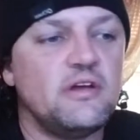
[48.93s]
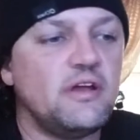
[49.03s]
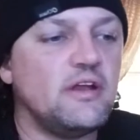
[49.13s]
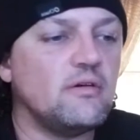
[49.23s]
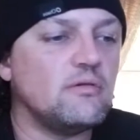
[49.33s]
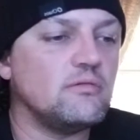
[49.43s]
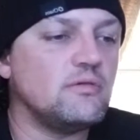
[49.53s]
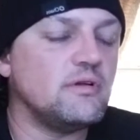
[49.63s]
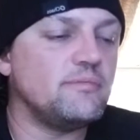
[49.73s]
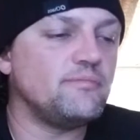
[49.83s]
you know,
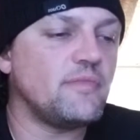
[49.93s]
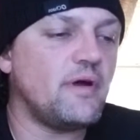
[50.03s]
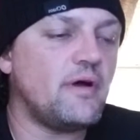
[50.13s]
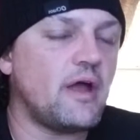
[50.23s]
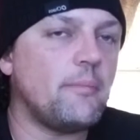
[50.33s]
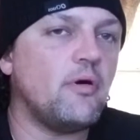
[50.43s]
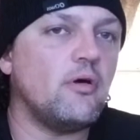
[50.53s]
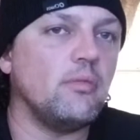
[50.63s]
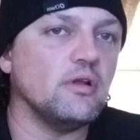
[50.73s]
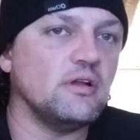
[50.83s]

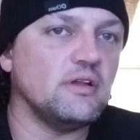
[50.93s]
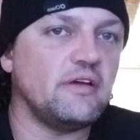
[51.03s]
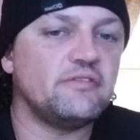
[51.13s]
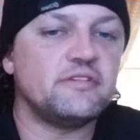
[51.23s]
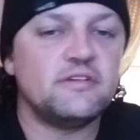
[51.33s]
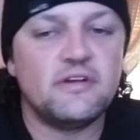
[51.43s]
hyperbola left,